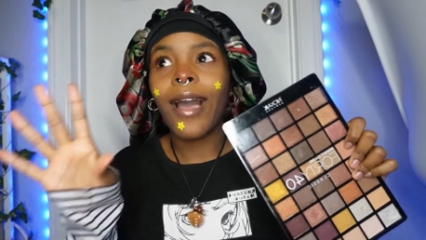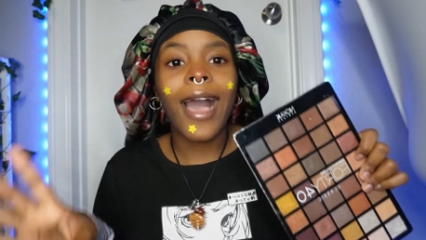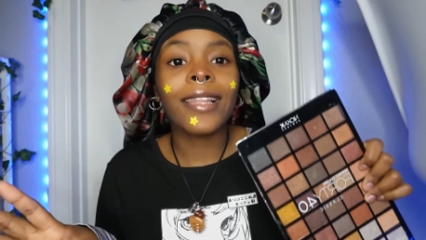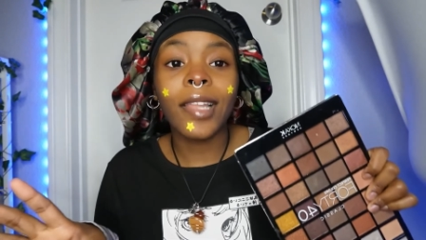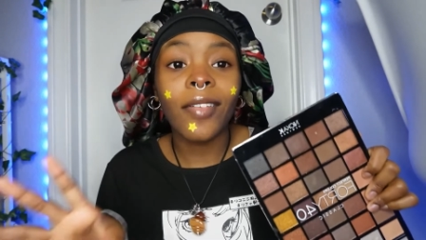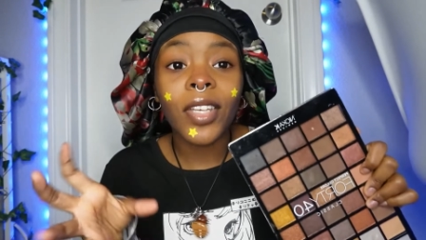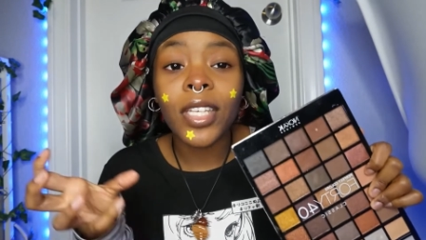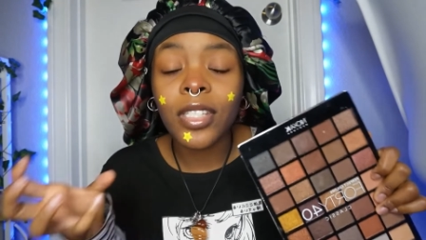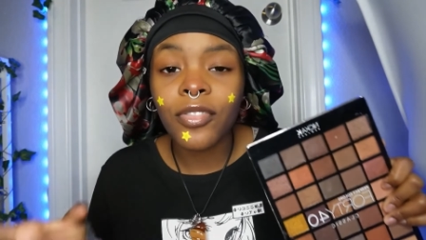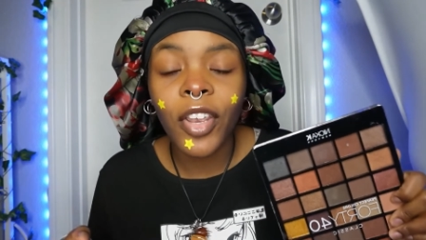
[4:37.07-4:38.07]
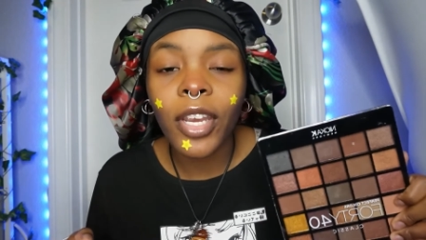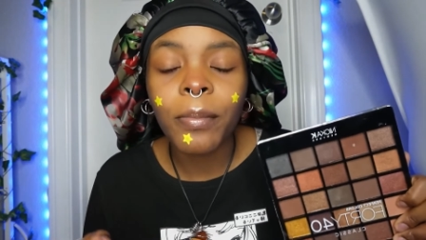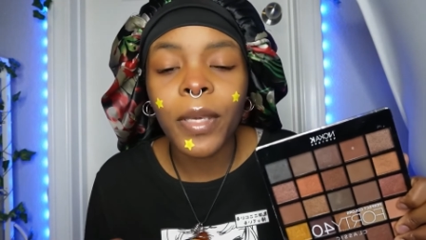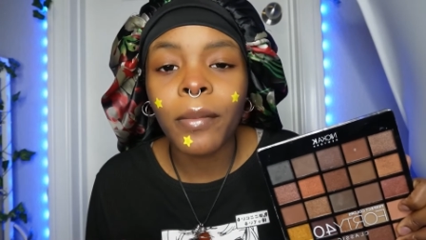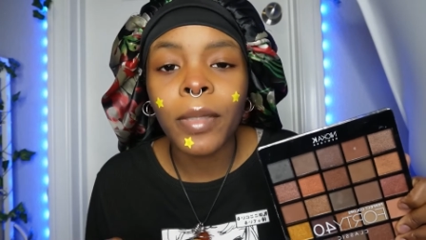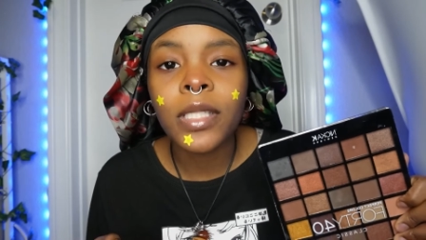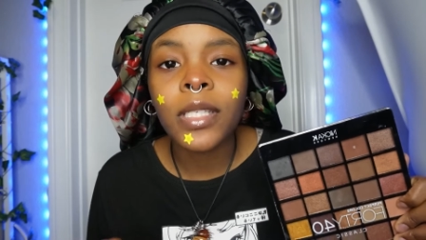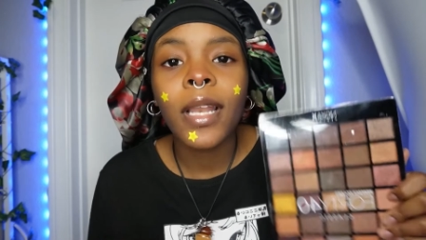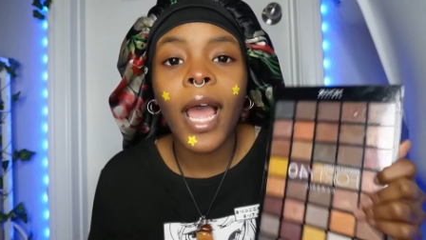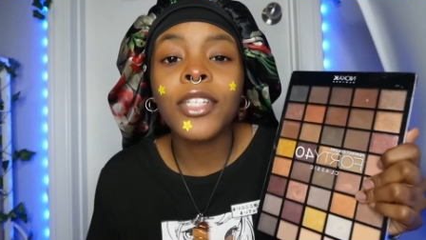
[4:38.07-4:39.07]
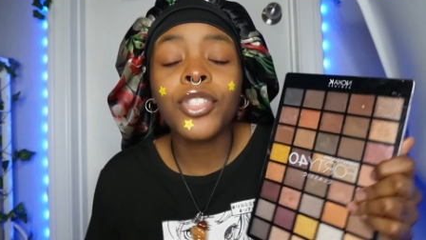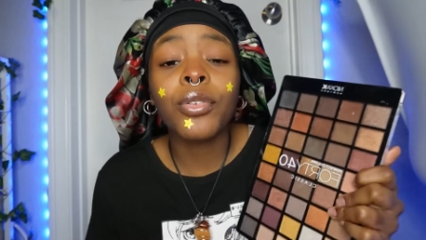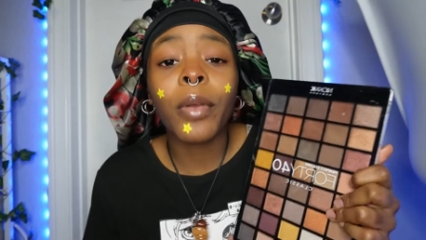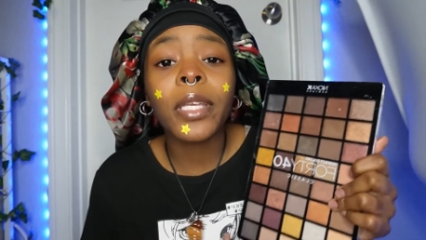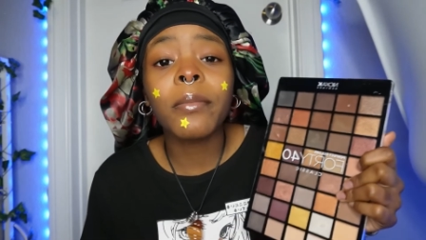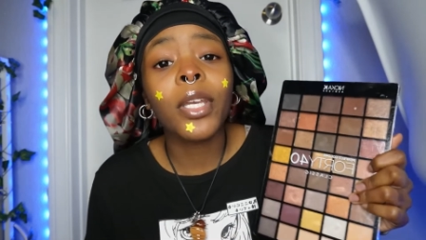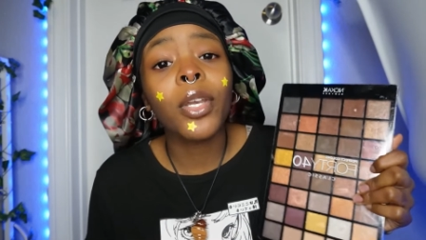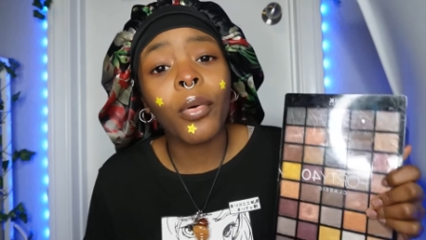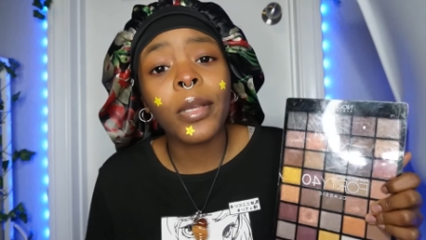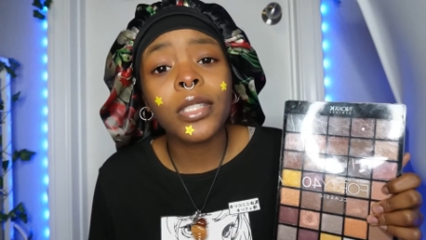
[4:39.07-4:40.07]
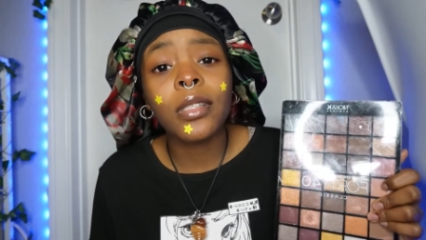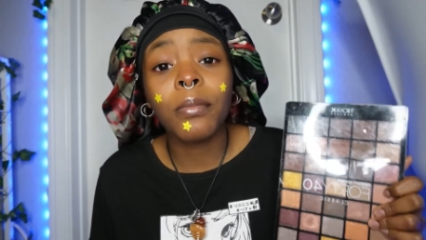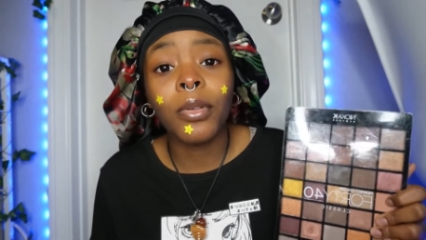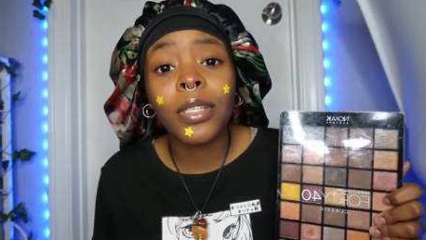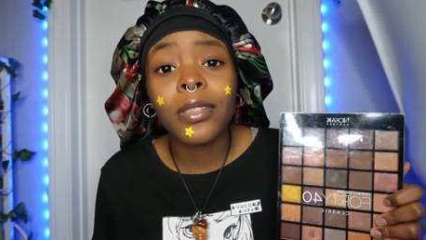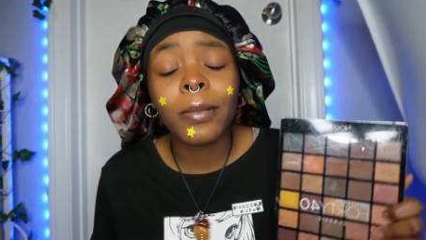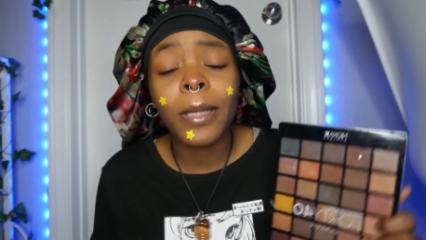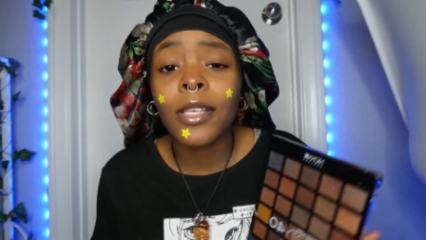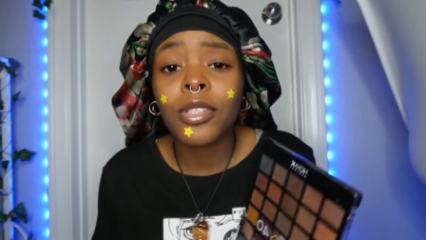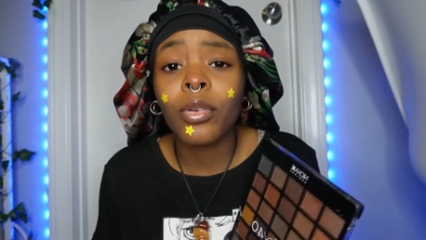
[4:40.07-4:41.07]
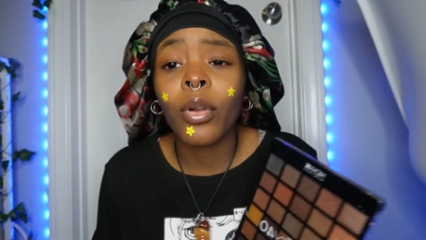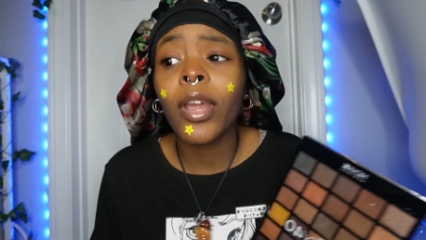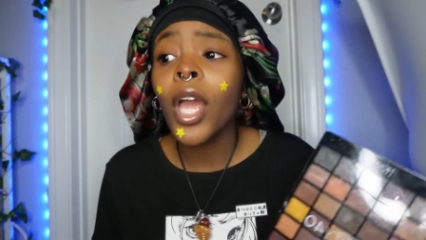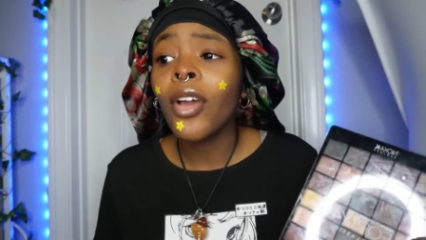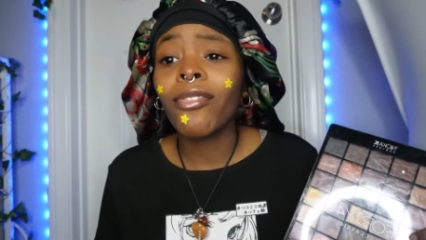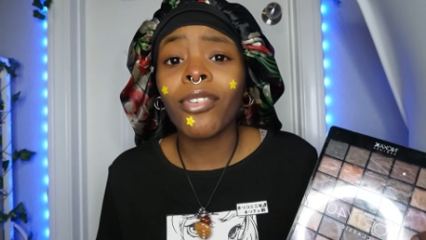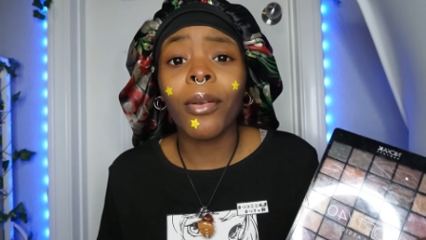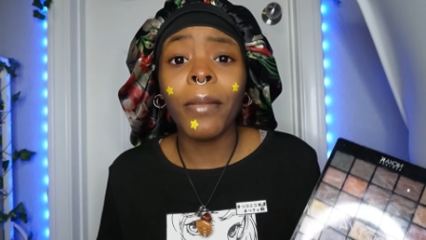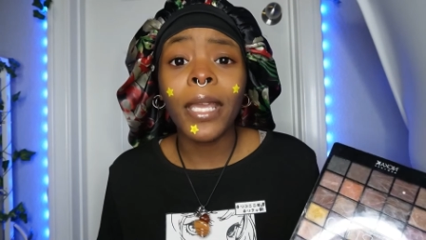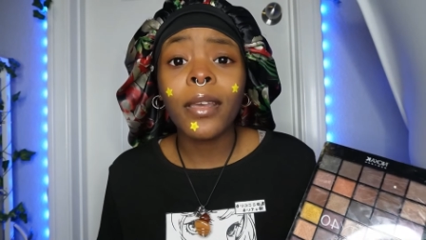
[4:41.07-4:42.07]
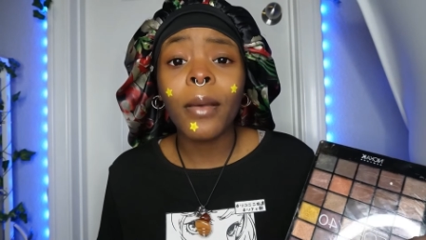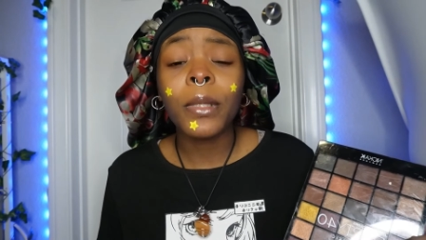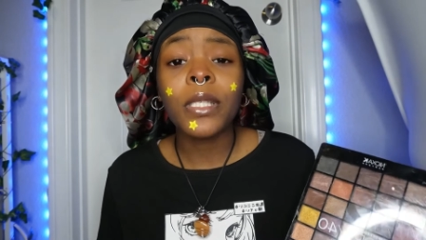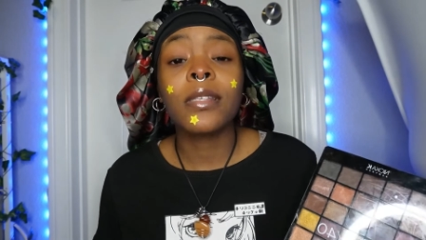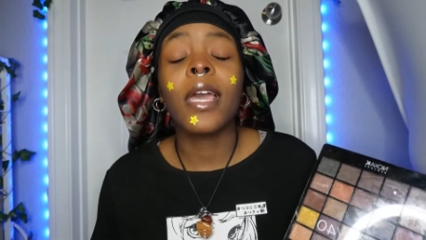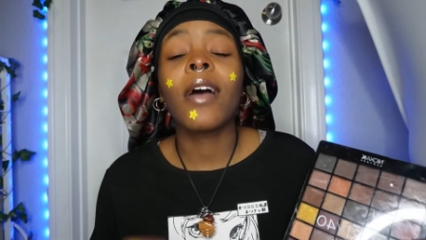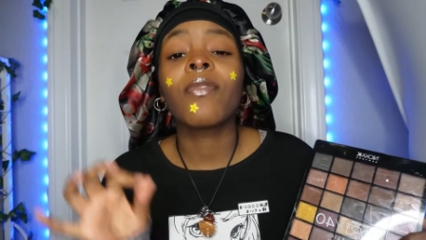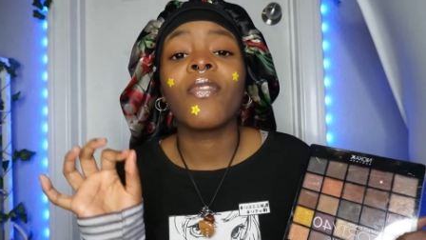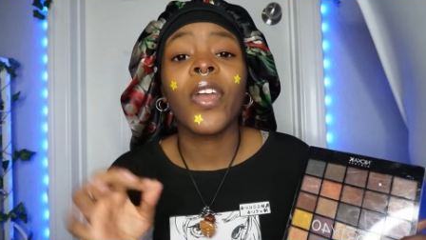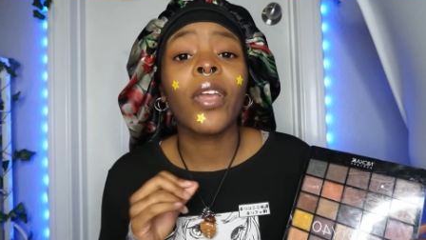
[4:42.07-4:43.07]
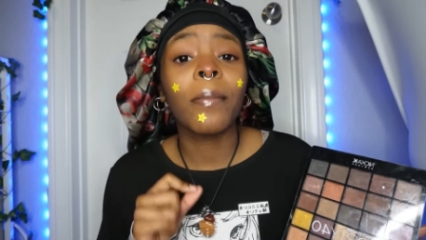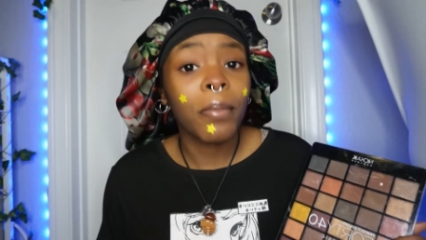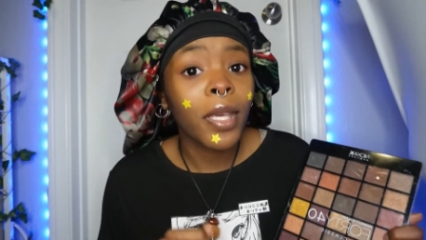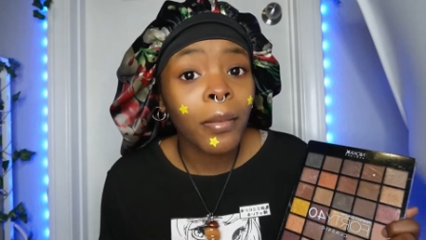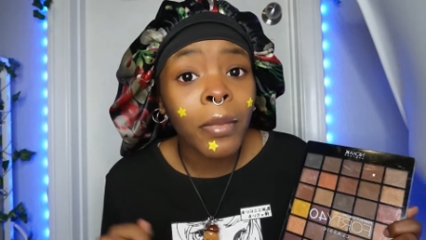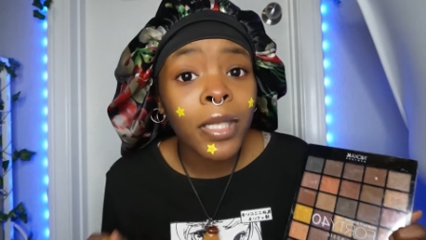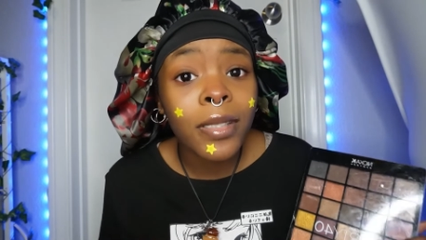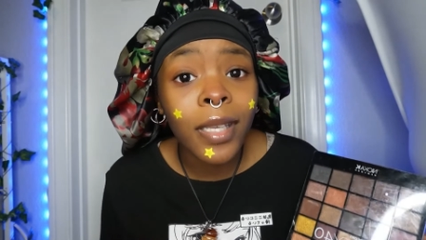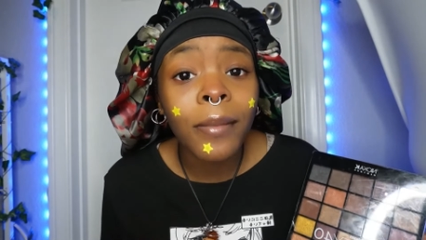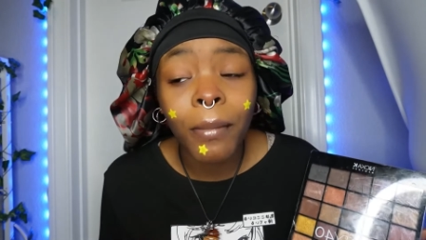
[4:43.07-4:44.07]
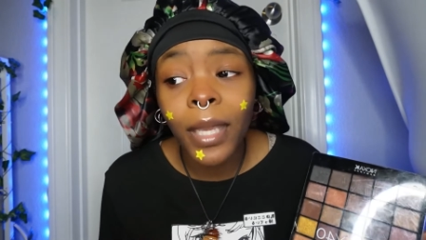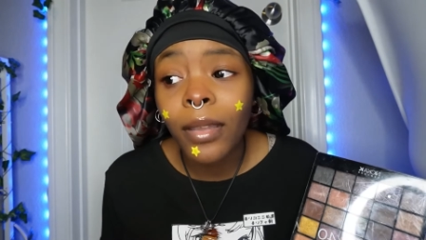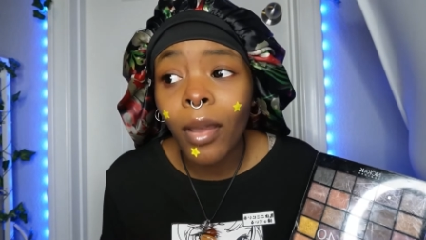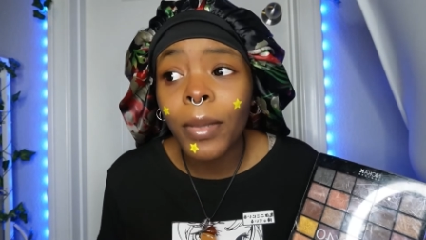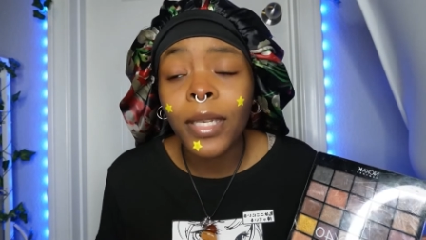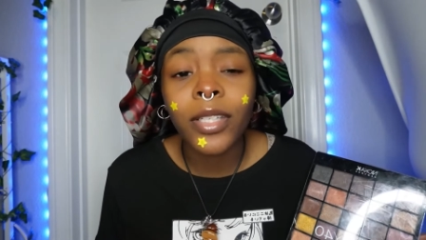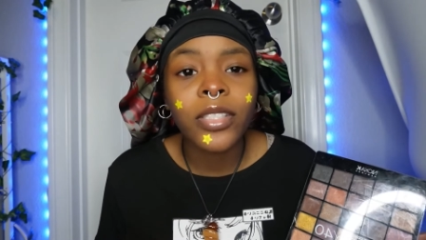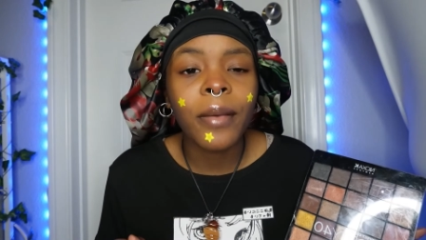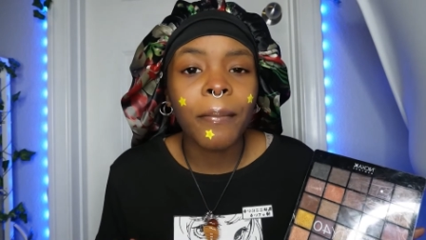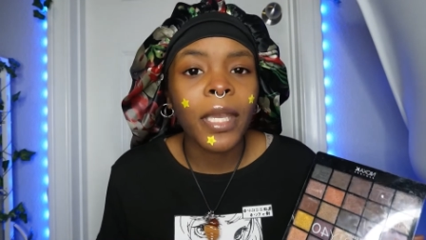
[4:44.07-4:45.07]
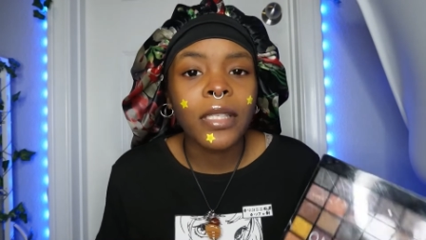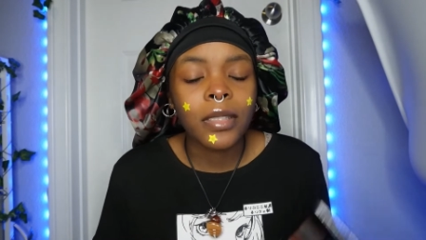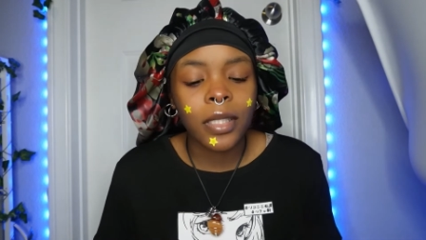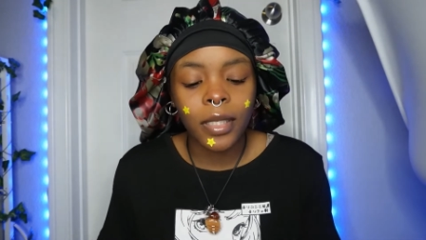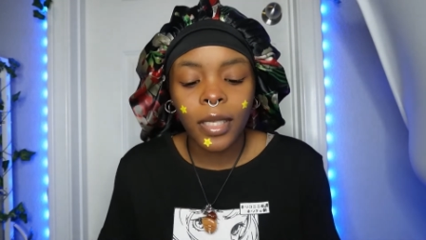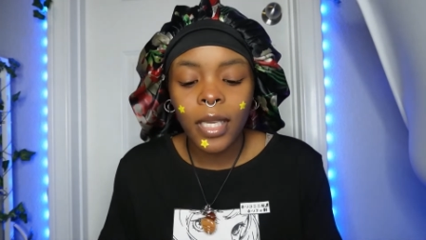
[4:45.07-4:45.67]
I love it. It's very pigmented. I do recommend going to the beauty supply store for makeup because they have very pigmented makeup and it's amazing.